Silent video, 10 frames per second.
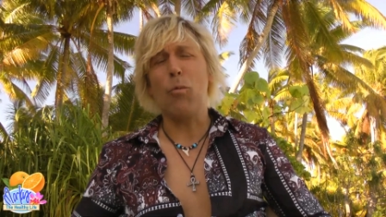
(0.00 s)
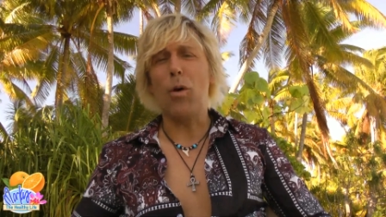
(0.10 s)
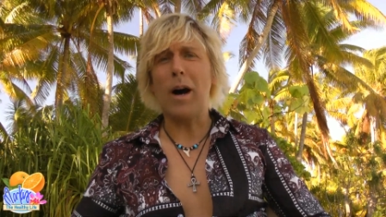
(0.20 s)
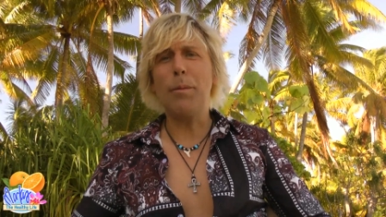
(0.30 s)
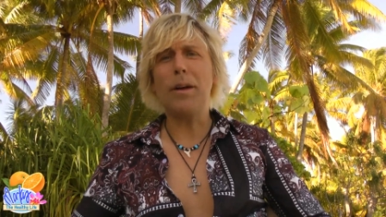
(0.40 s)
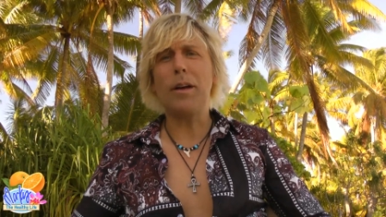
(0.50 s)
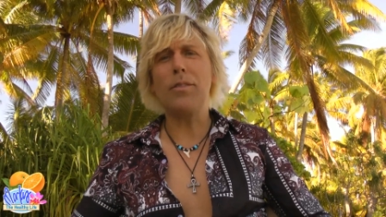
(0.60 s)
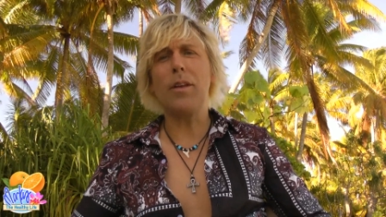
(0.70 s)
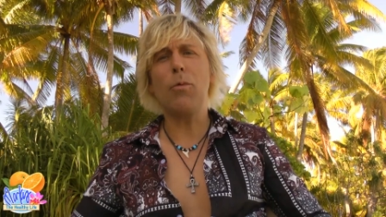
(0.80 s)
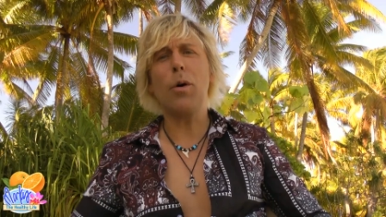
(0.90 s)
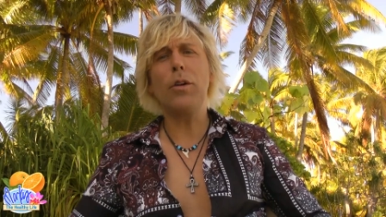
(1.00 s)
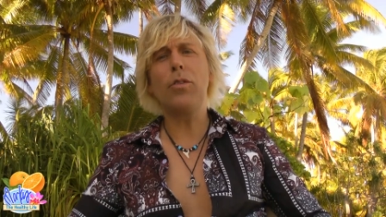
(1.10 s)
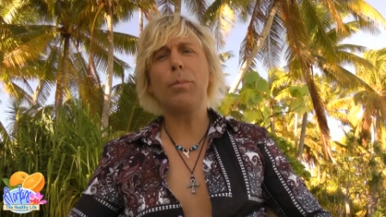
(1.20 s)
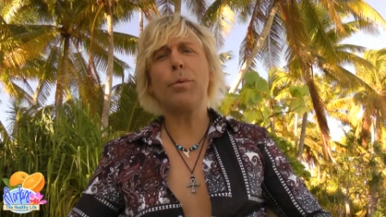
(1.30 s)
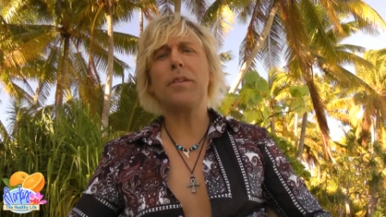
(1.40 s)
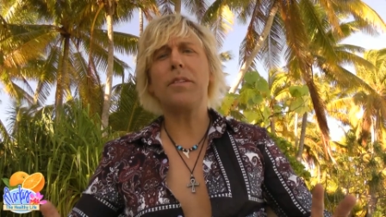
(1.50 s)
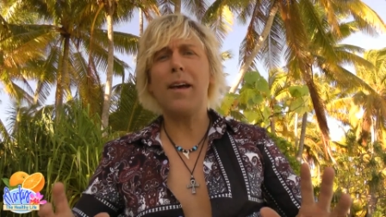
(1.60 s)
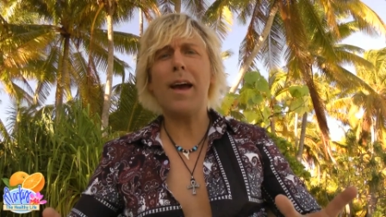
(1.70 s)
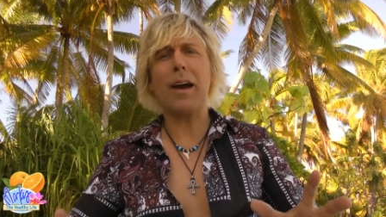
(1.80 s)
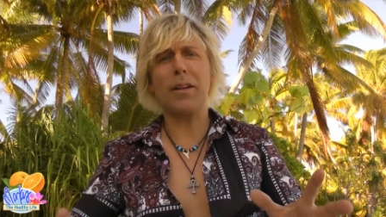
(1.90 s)
Why? Because they want to
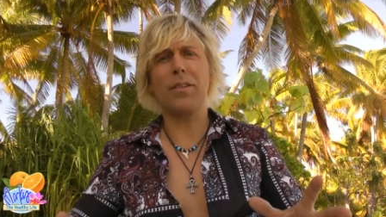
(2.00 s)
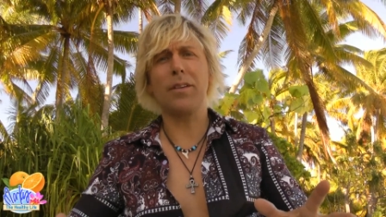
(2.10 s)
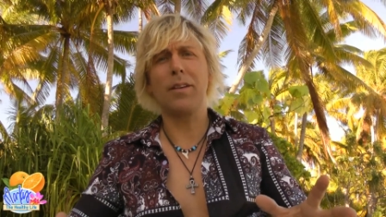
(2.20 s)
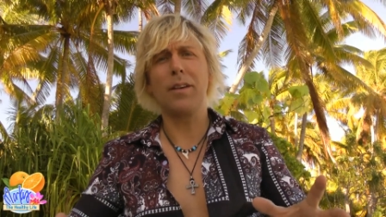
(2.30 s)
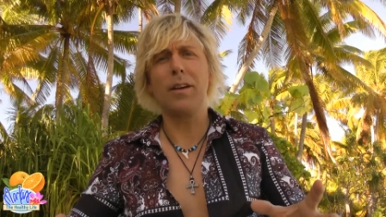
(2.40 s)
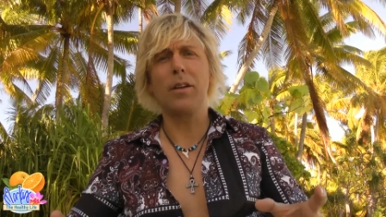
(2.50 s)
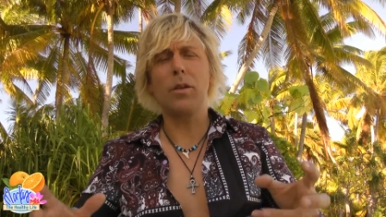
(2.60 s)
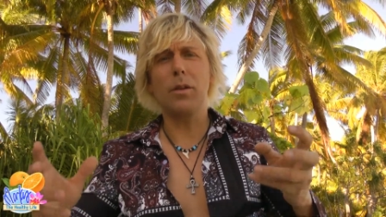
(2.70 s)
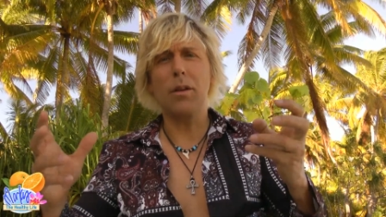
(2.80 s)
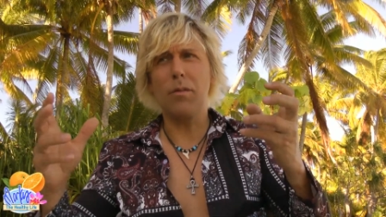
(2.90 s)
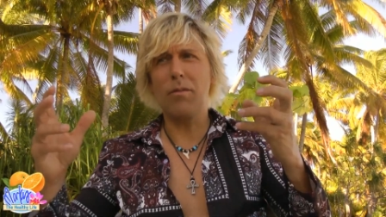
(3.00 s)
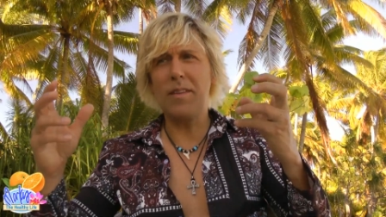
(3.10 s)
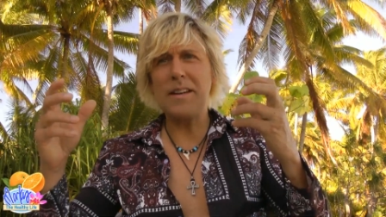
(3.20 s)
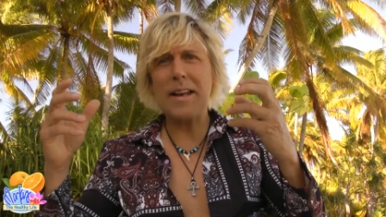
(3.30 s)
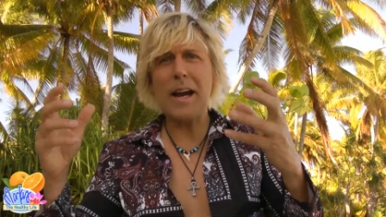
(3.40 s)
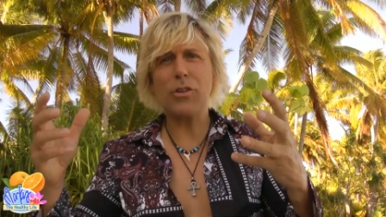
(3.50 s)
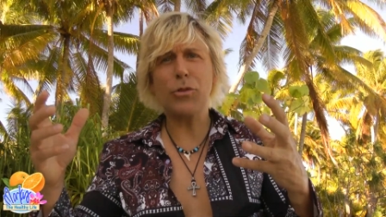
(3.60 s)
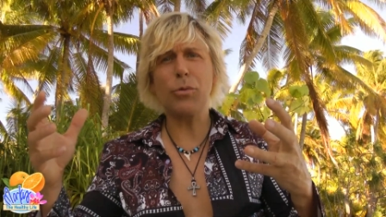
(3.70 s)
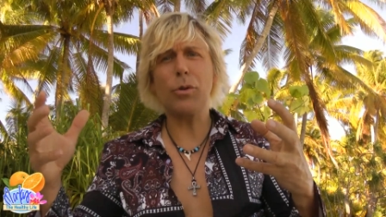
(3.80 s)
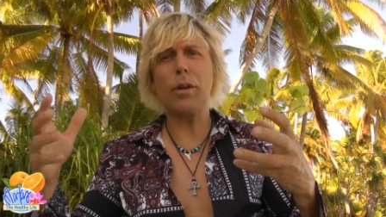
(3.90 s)
protect the
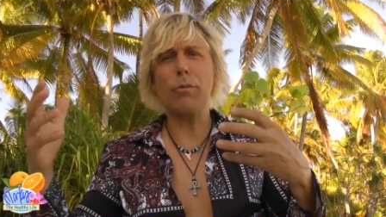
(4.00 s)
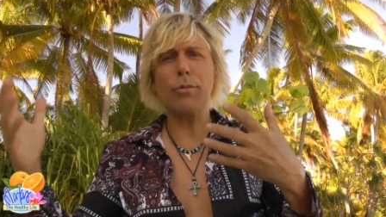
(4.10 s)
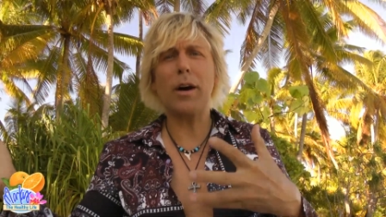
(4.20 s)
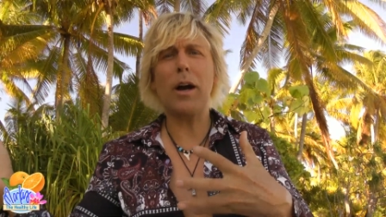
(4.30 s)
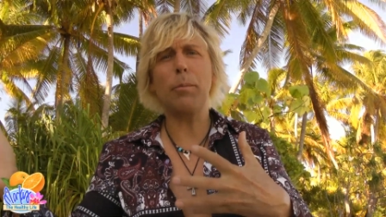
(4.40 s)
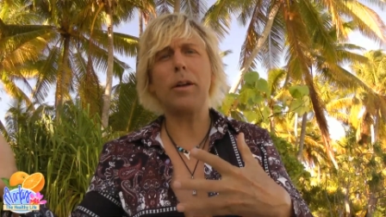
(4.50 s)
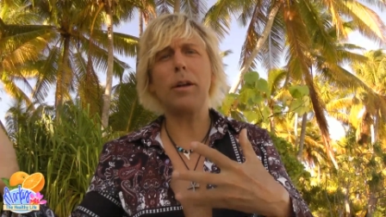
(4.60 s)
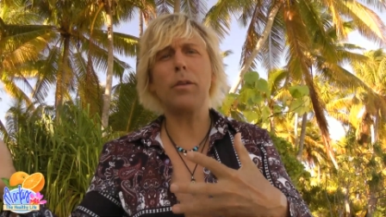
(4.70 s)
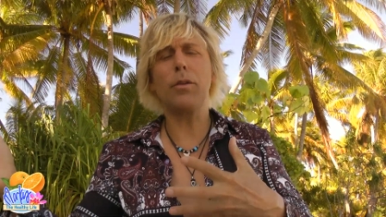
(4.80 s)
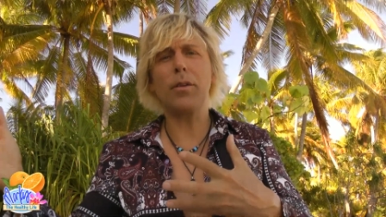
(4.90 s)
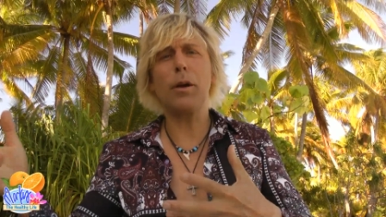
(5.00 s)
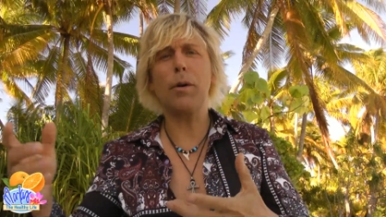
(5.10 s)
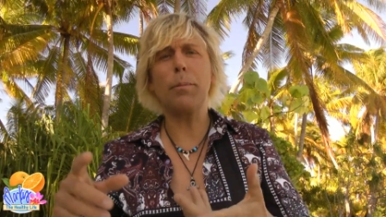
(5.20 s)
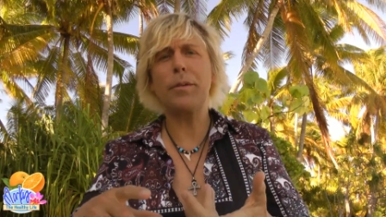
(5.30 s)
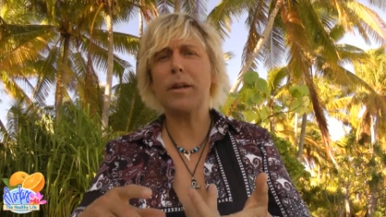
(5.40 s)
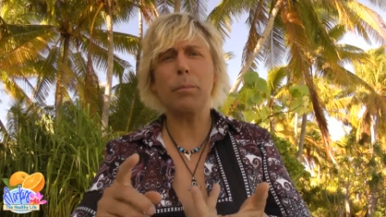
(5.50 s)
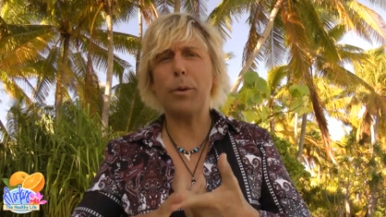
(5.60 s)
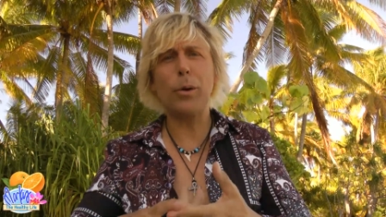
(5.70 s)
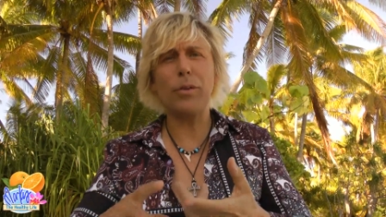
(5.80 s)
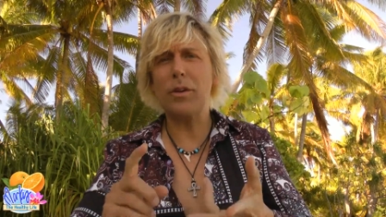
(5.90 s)
natural environment in those. They want to protect the
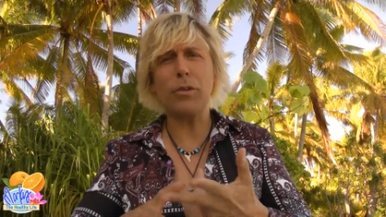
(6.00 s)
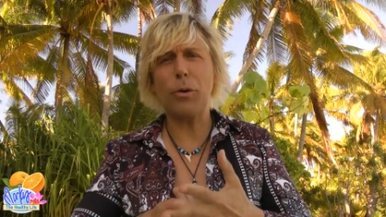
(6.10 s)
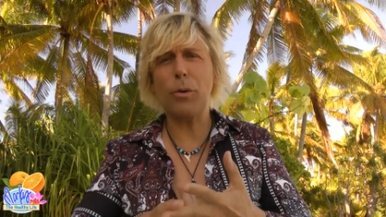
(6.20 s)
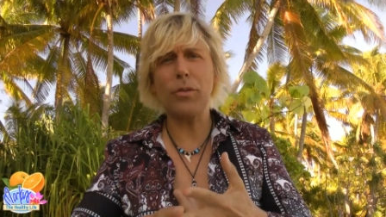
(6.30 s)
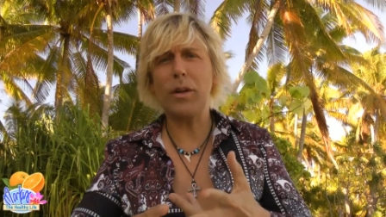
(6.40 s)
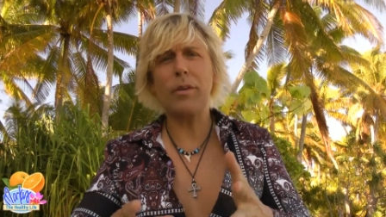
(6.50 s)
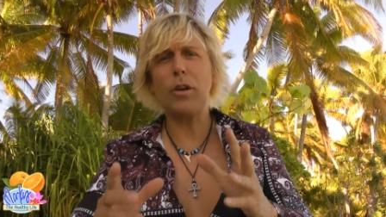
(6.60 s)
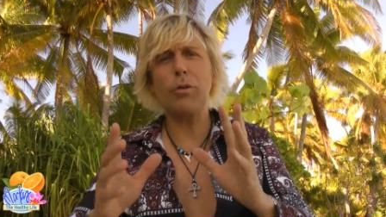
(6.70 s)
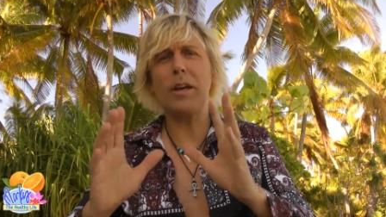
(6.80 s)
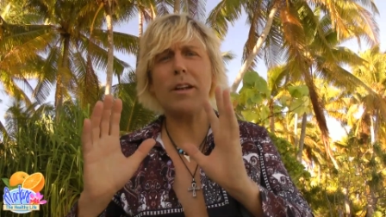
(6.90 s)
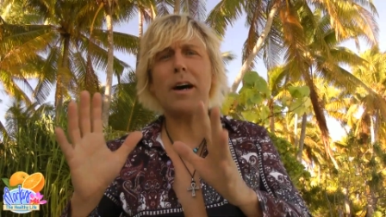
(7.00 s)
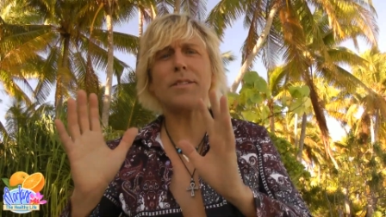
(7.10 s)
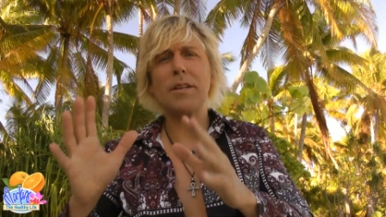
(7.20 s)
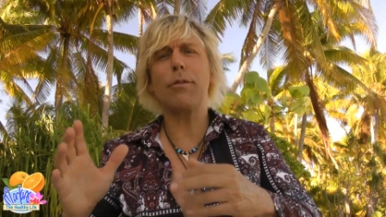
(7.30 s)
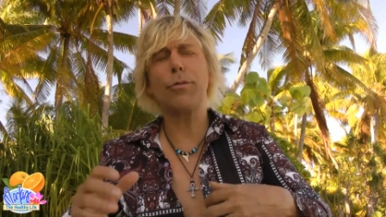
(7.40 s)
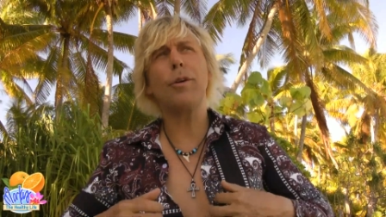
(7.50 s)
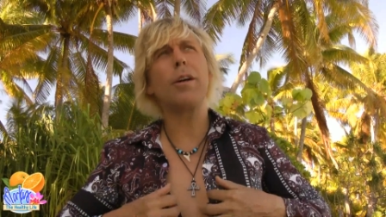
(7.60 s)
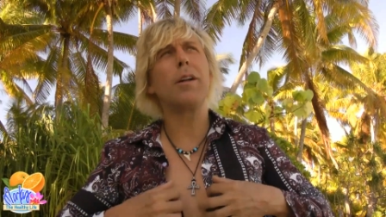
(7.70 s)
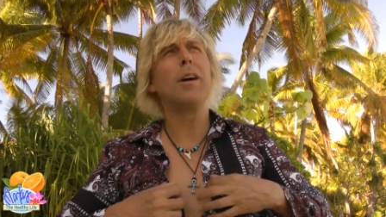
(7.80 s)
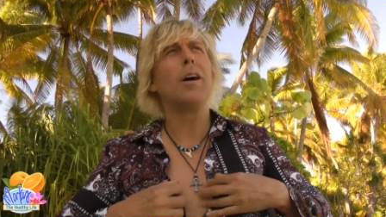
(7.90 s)
birds and the turtles and everything. You cannot set
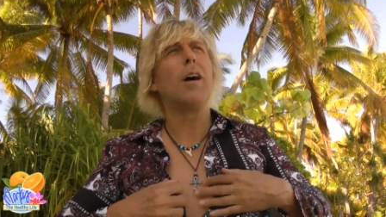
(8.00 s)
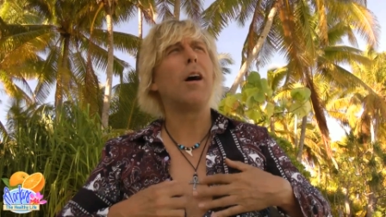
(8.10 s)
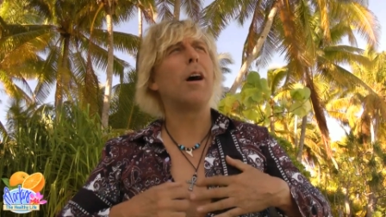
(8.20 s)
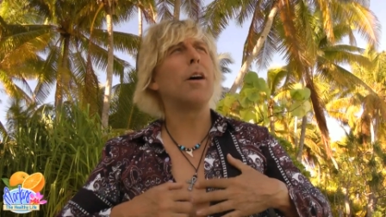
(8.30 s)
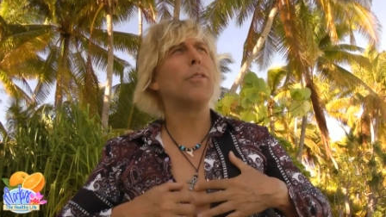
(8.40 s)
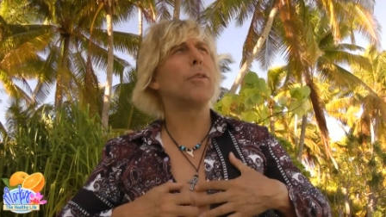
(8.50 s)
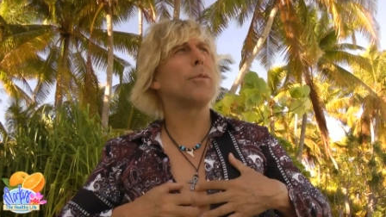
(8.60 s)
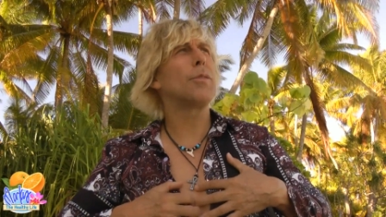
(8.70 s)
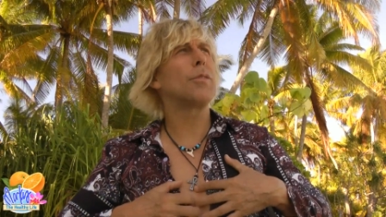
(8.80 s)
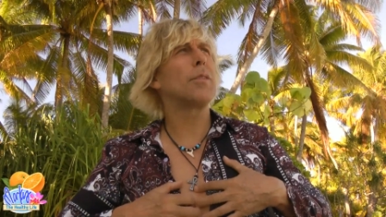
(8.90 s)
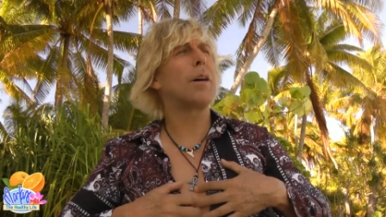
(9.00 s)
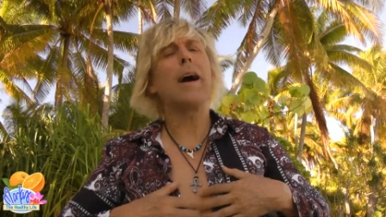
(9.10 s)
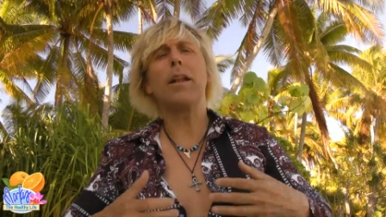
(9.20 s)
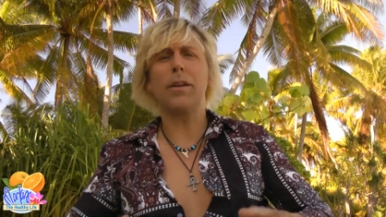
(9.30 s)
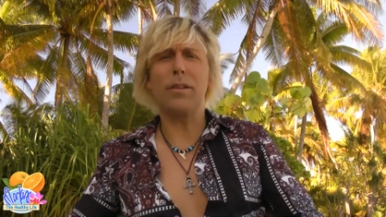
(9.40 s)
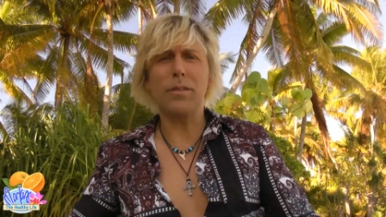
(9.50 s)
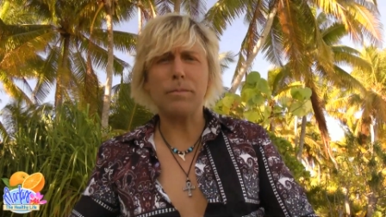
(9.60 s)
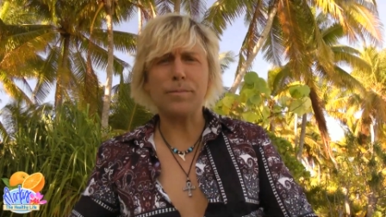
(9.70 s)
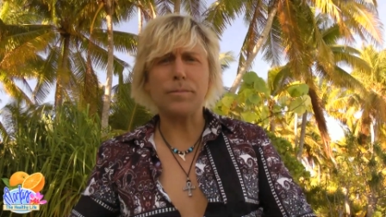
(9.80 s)
foot on those islands.